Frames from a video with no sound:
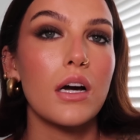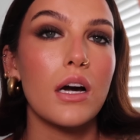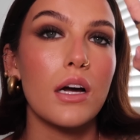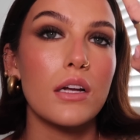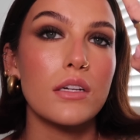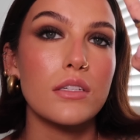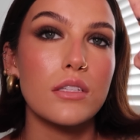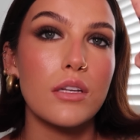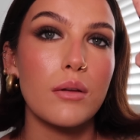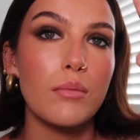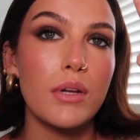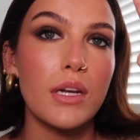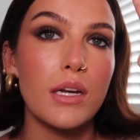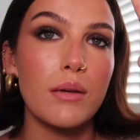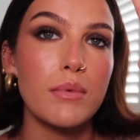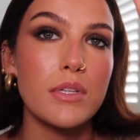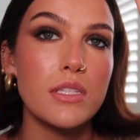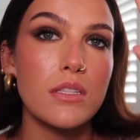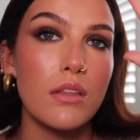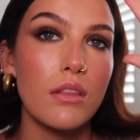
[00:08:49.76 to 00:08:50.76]
I just completely
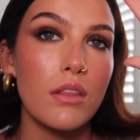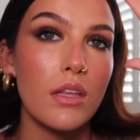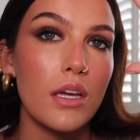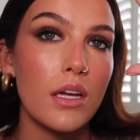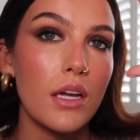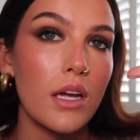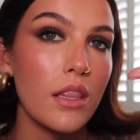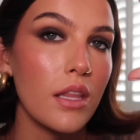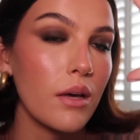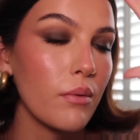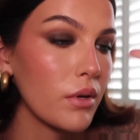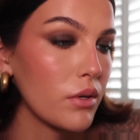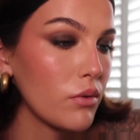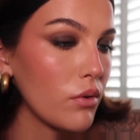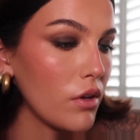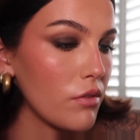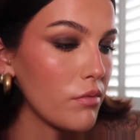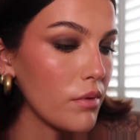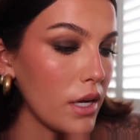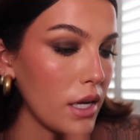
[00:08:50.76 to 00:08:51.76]
missed the thing and that went all
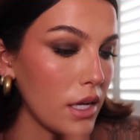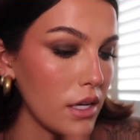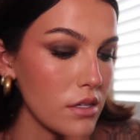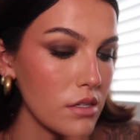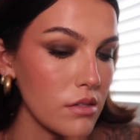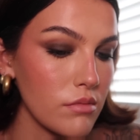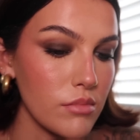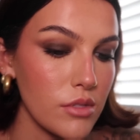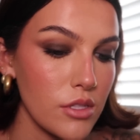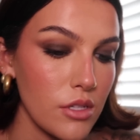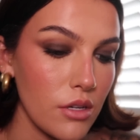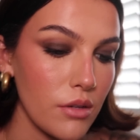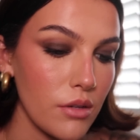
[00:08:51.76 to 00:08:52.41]
over my hand. So